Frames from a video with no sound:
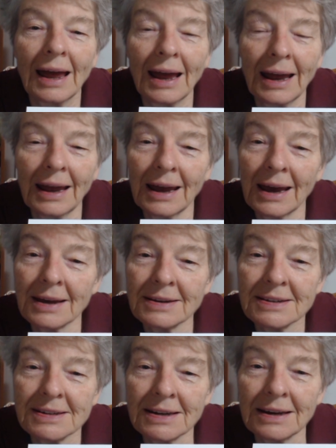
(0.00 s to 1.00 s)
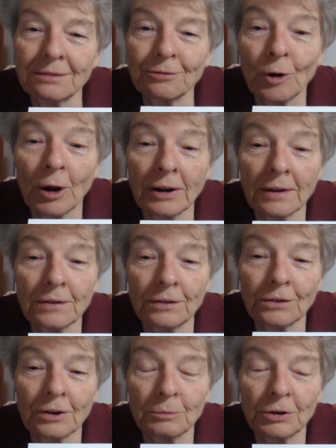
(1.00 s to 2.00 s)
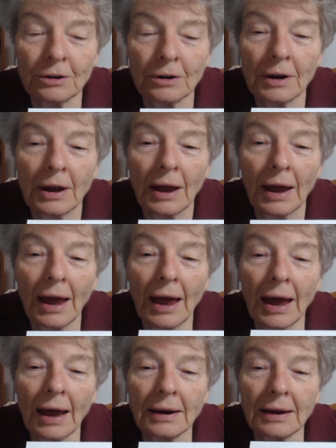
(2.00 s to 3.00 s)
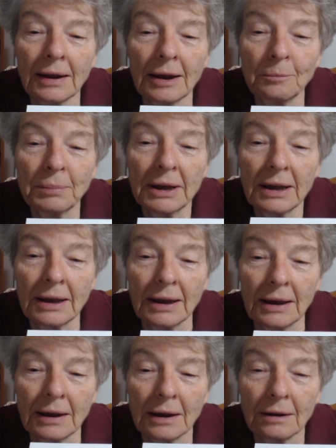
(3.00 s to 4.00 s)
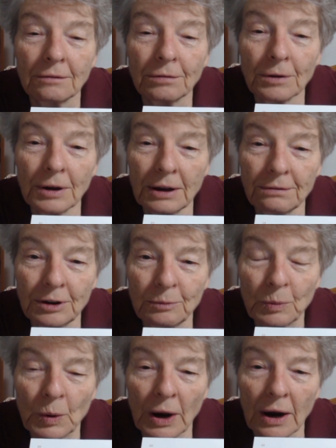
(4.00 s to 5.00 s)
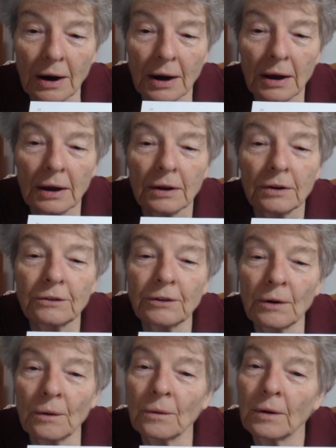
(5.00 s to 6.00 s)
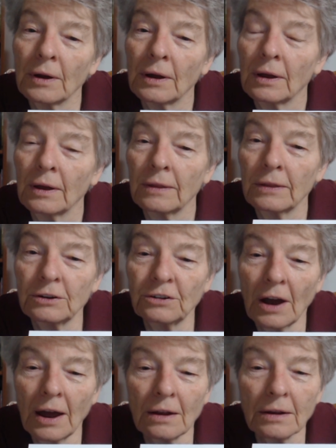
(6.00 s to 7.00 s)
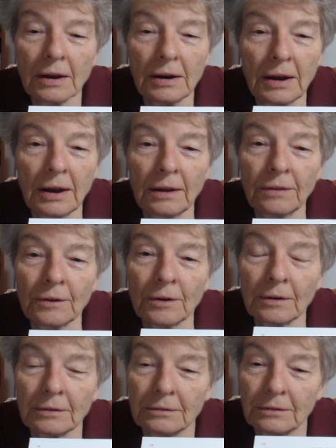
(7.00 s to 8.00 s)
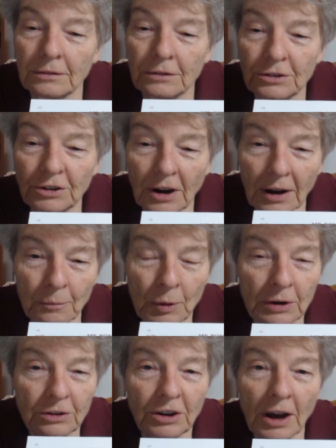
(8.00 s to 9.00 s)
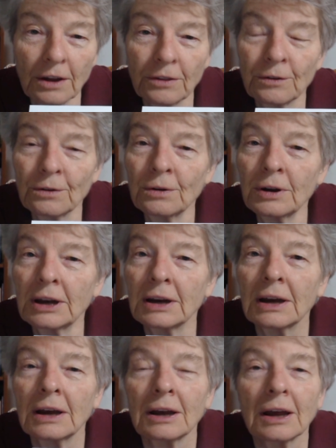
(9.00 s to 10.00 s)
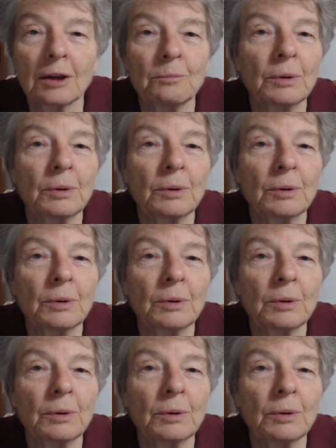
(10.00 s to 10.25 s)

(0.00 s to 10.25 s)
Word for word: ASC for another scripture, and EP for evening prayer. So the child can either check, put a check through it, can